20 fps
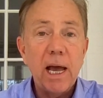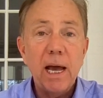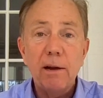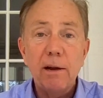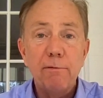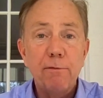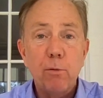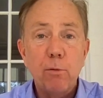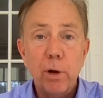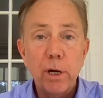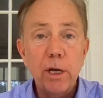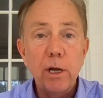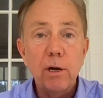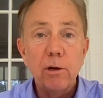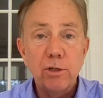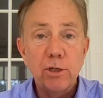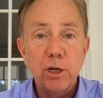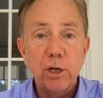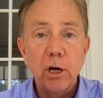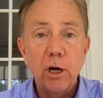had four
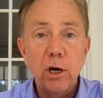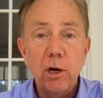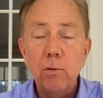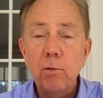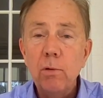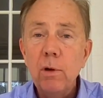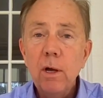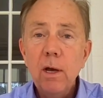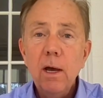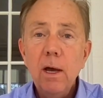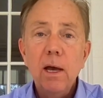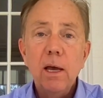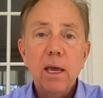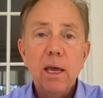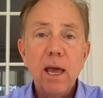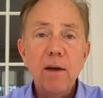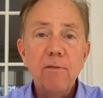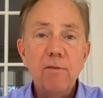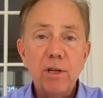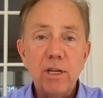years ago.
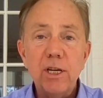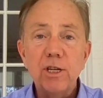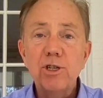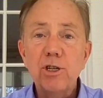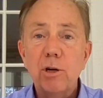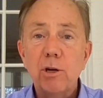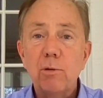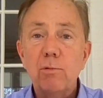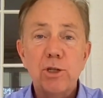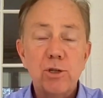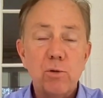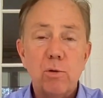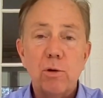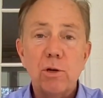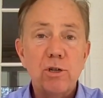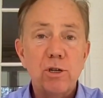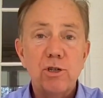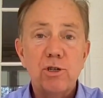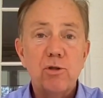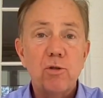Gave additional
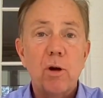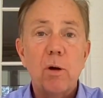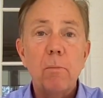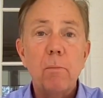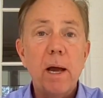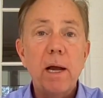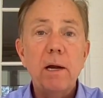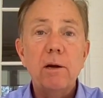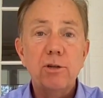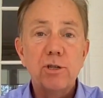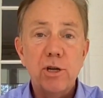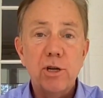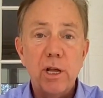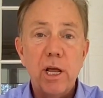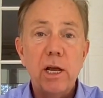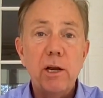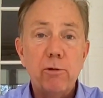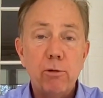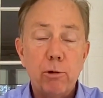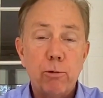resources to our mayors so
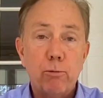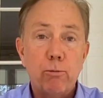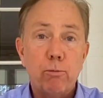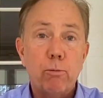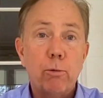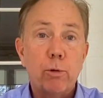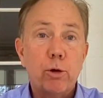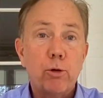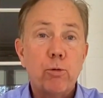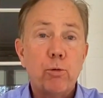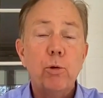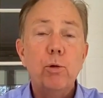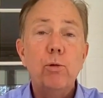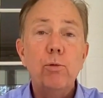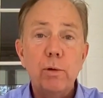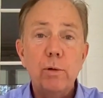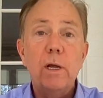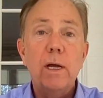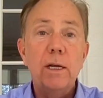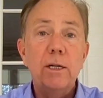they
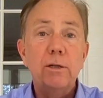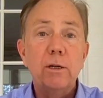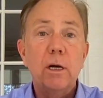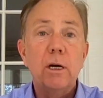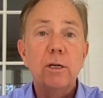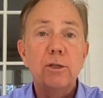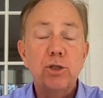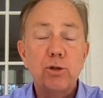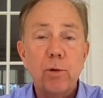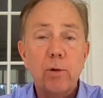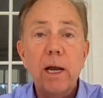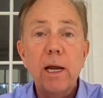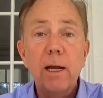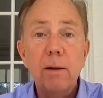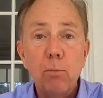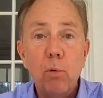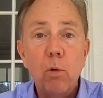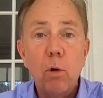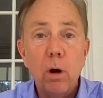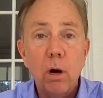recruit and uh,
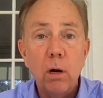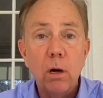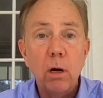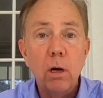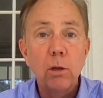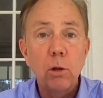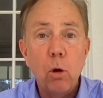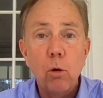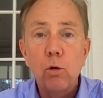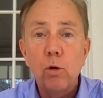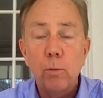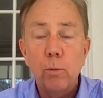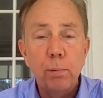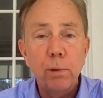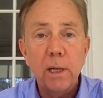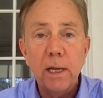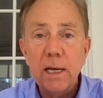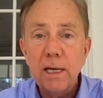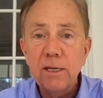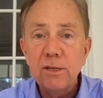train more uh, local
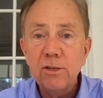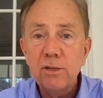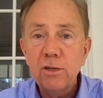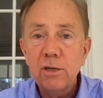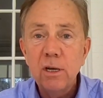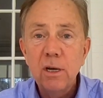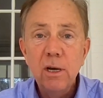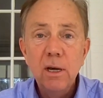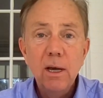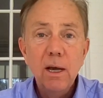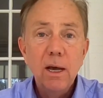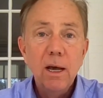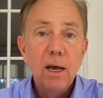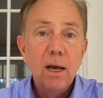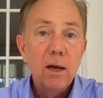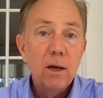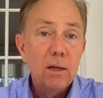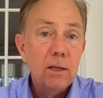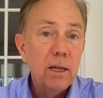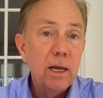police.
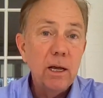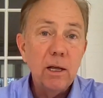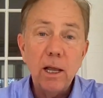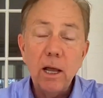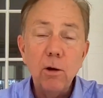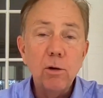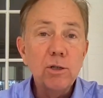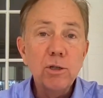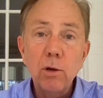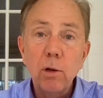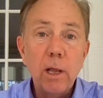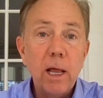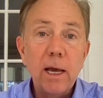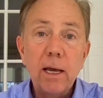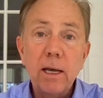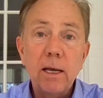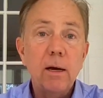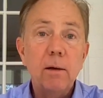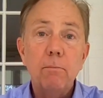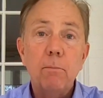Neil, I also
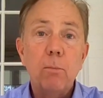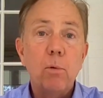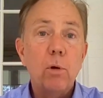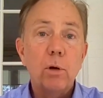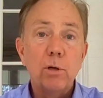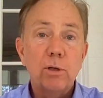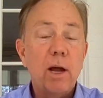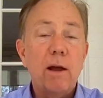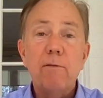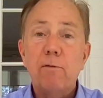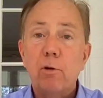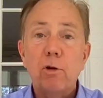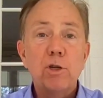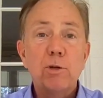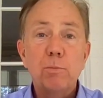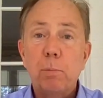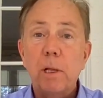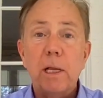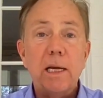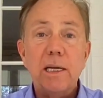like a uh, more
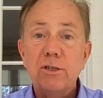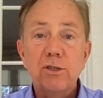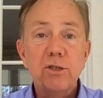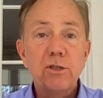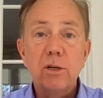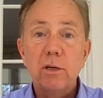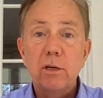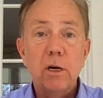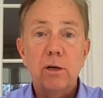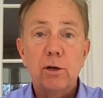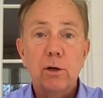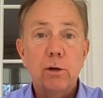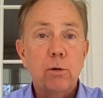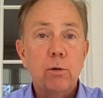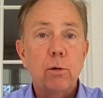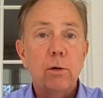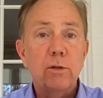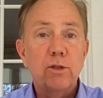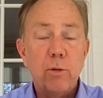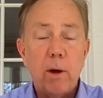diverse police. Uh,
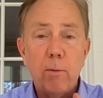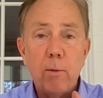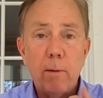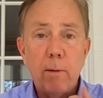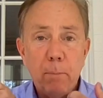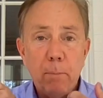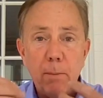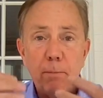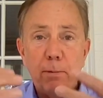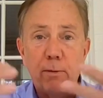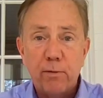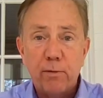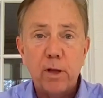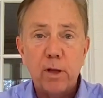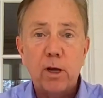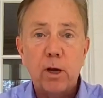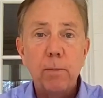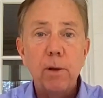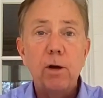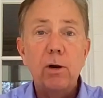so I want people from
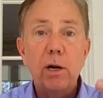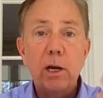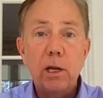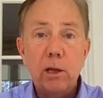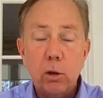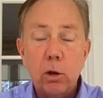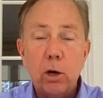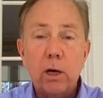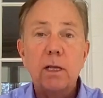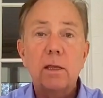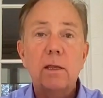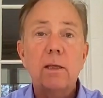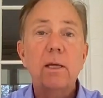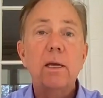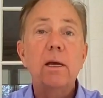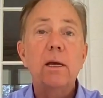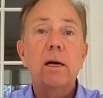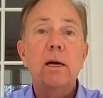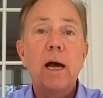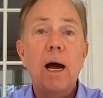the community to look at
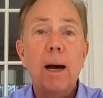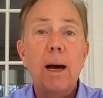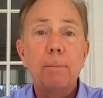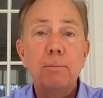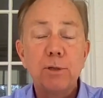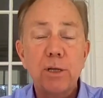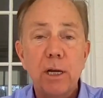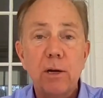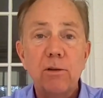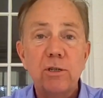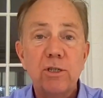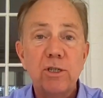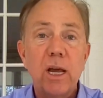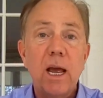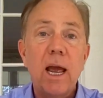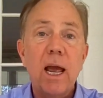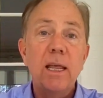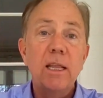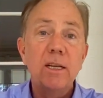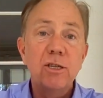the uh, cops there and
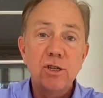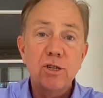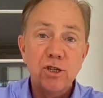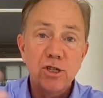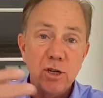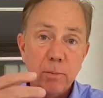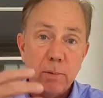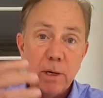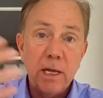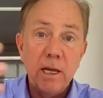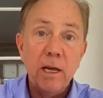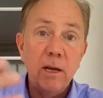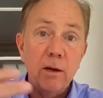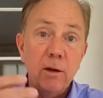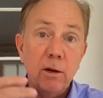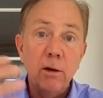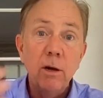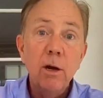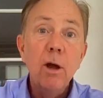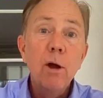say, hey, this is somebody
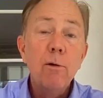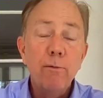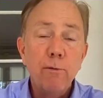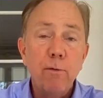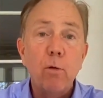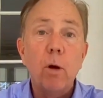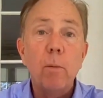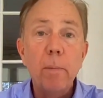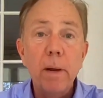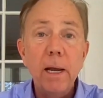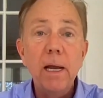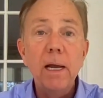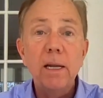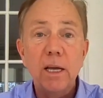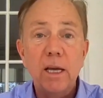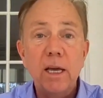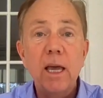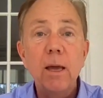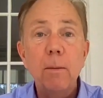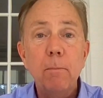here for me
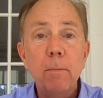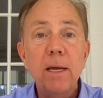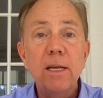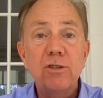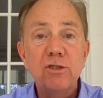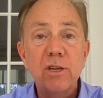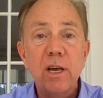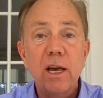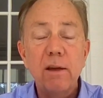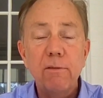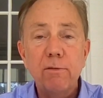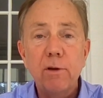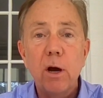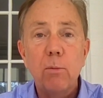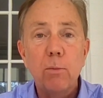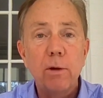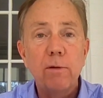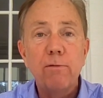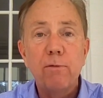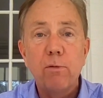to keep me safe
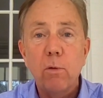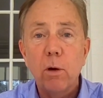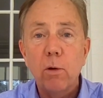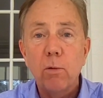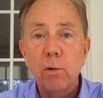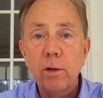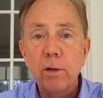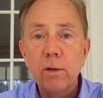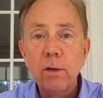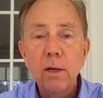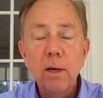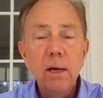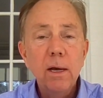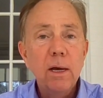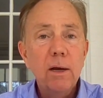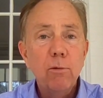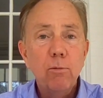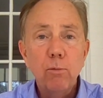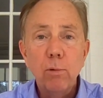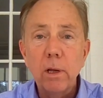going forward.
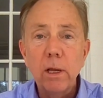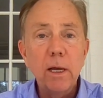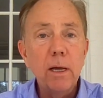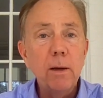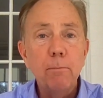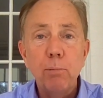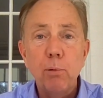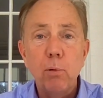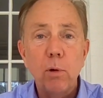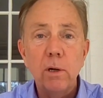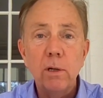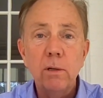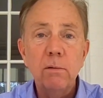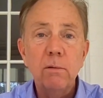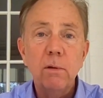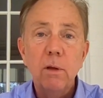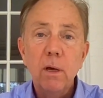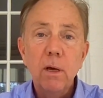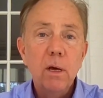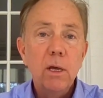Really
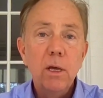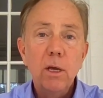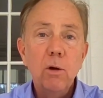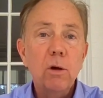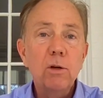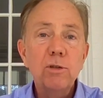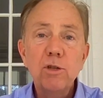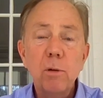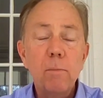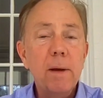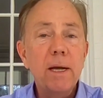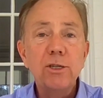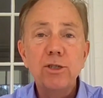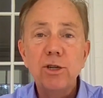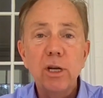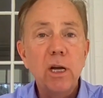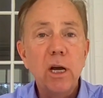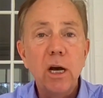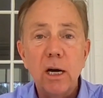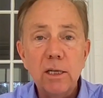important. You also
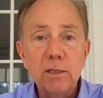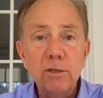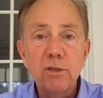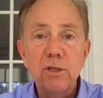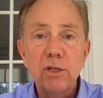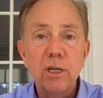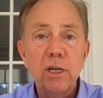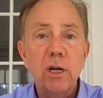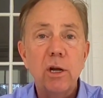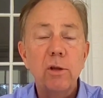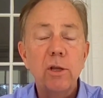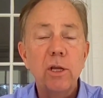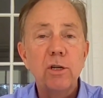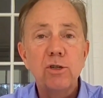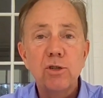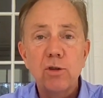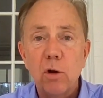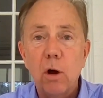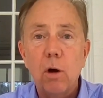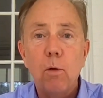mentioned guns, you know, the
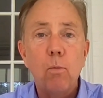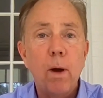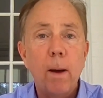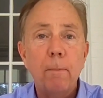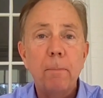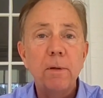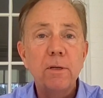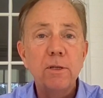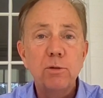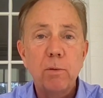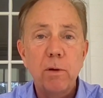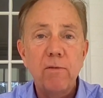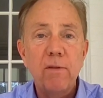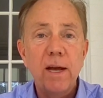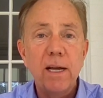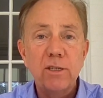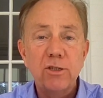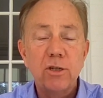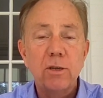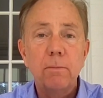assault weapons. We've
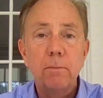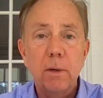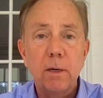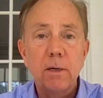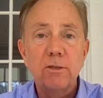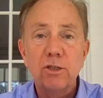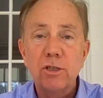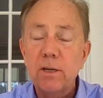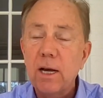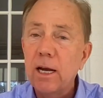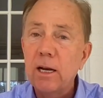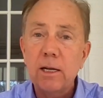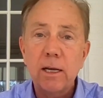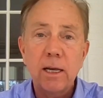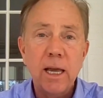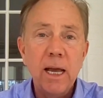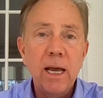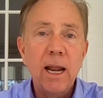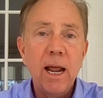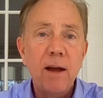had some, uh, I
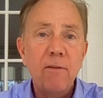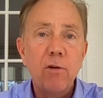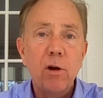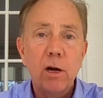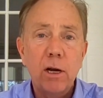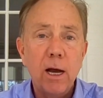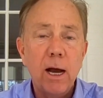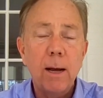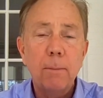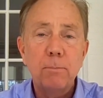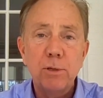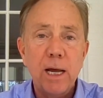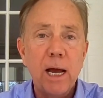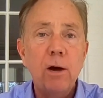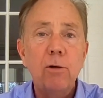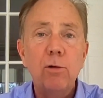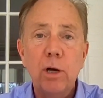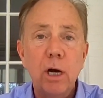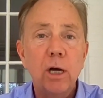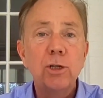can't have our cops
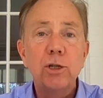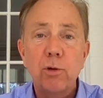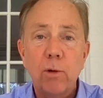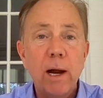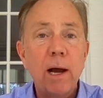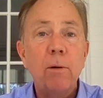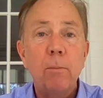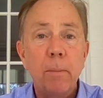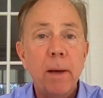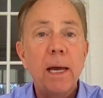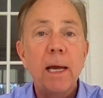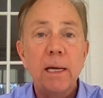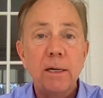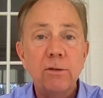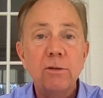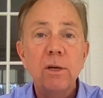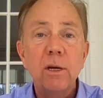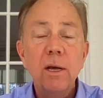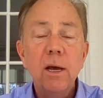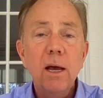outgunned or
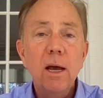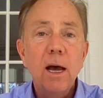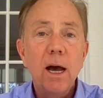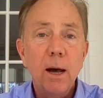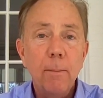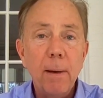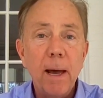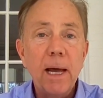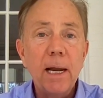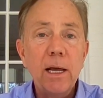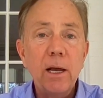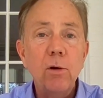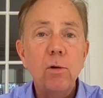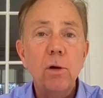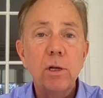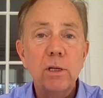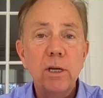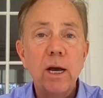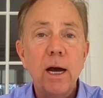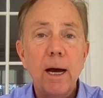outmanned. I'm adding
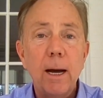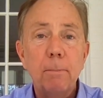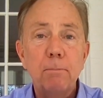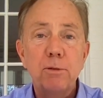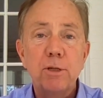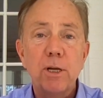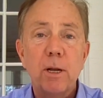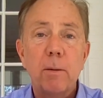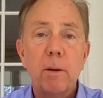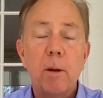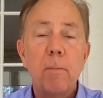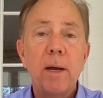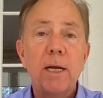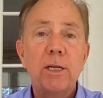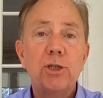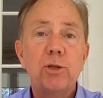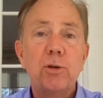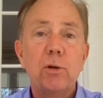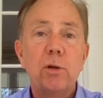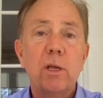on cops that are to
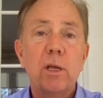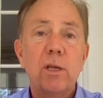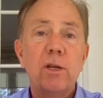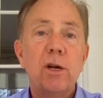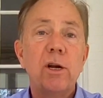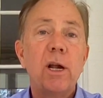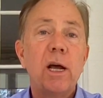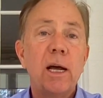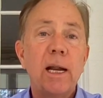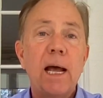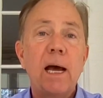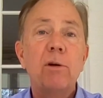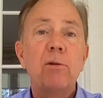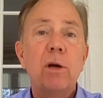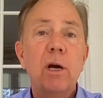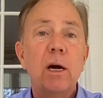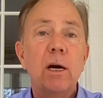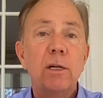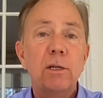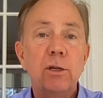make sure that they're not
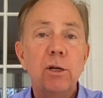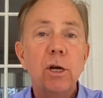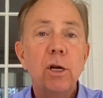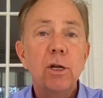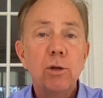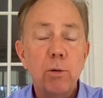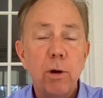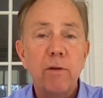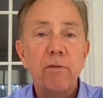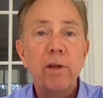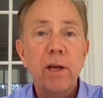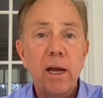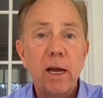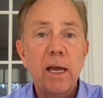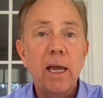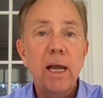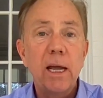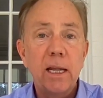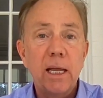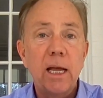outgunned, do everything I
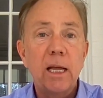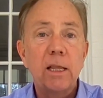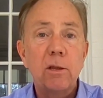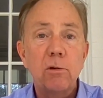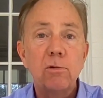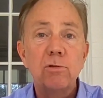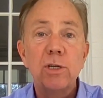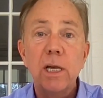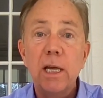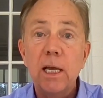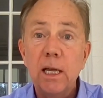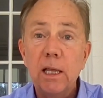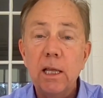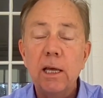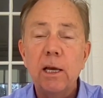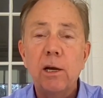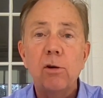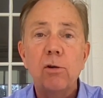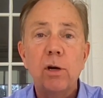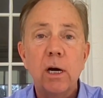can to get those
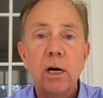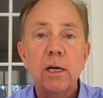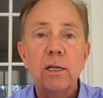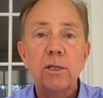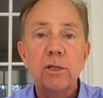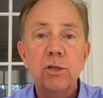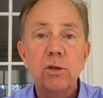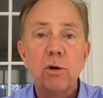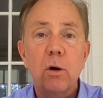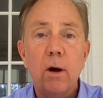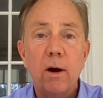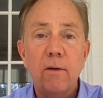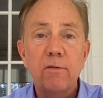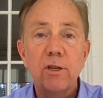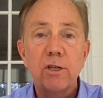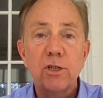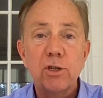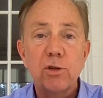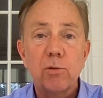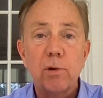illegal guns off
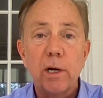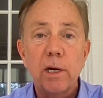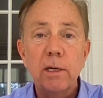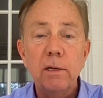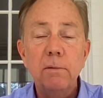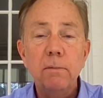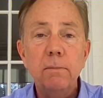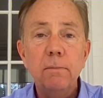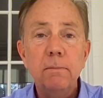the street.